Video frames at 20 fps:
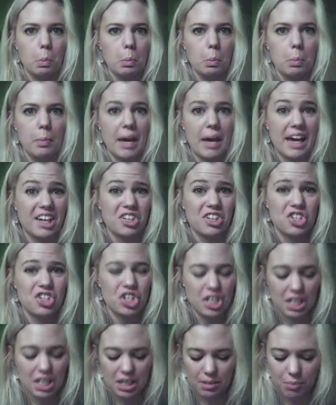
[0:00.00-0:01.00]

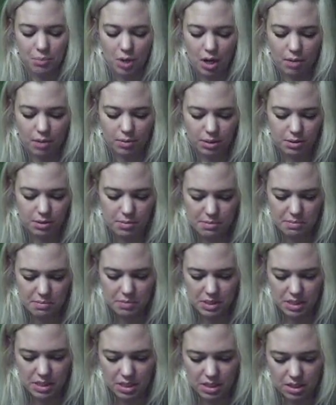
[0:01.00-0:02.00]
Packaging
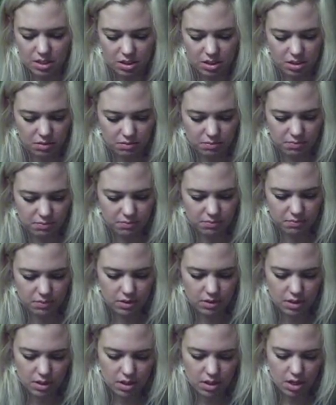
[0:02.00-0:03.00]
problems here.
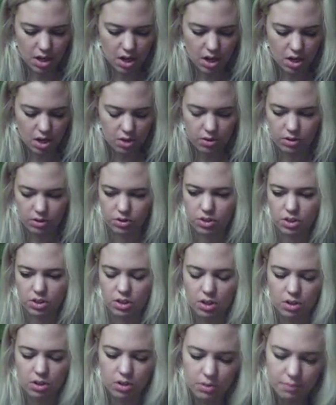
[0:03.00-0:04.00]
Oh, there's
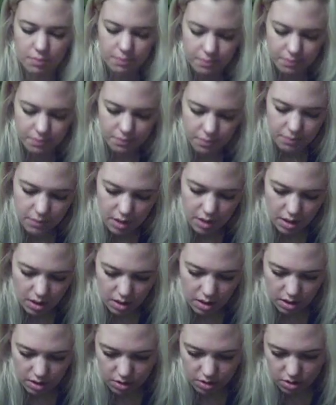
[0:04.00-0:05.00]

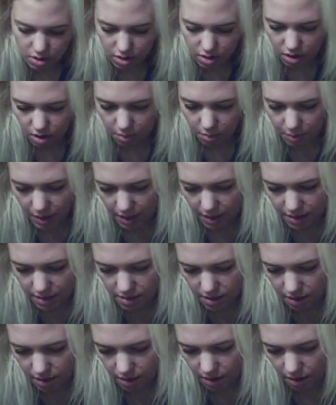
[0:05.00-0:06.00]
a little
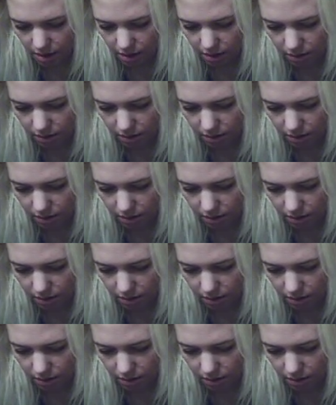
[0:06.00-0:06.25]
plastic thing.